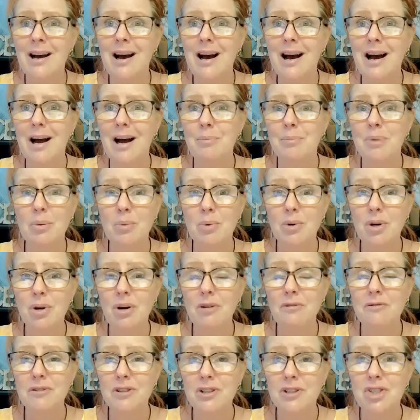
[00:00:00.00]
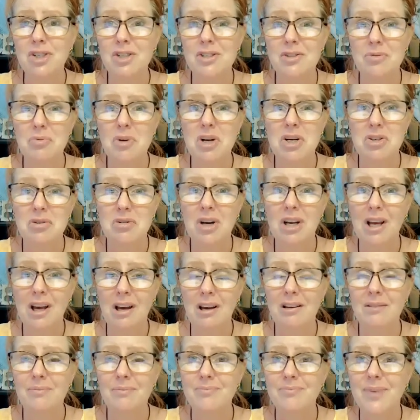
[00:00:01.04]
It would often just
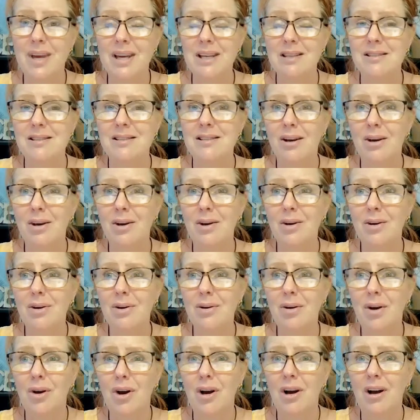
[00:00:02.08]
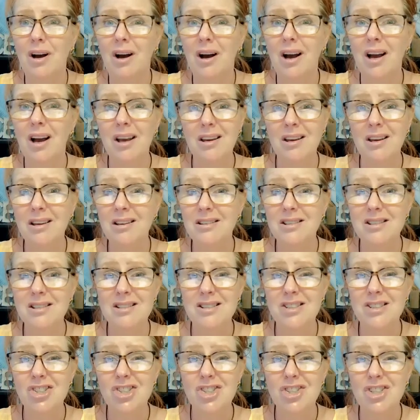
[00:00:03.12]
re-trigger. And so I
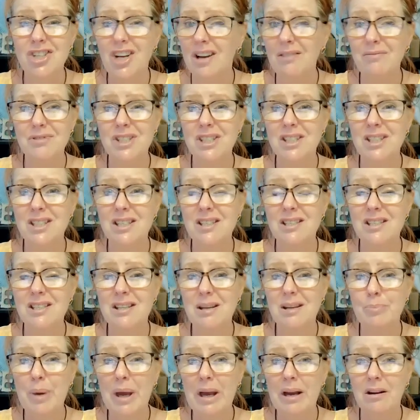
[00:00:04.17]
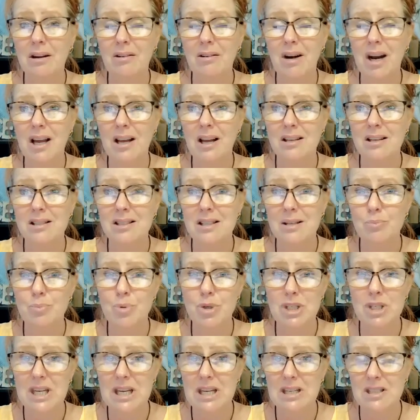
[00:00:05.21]
just shoved it into the background and
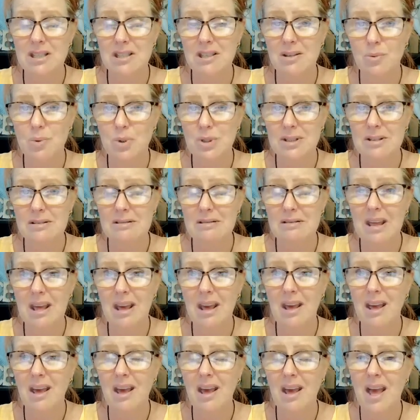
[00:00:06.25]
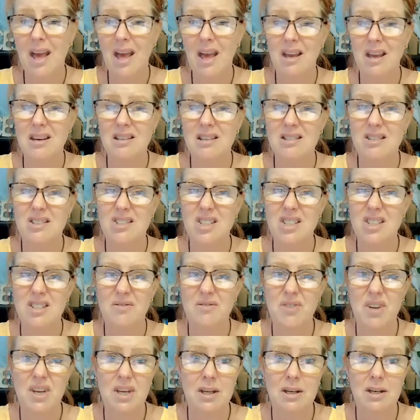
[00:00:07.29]
pretended it wasn't there and just
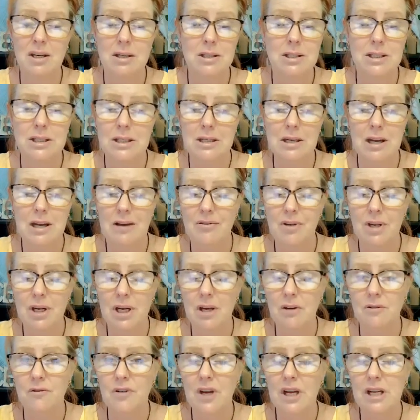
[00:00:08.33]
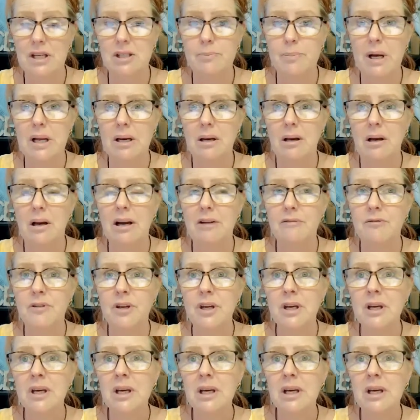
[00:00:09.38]
figured it didn't have any effect on my life.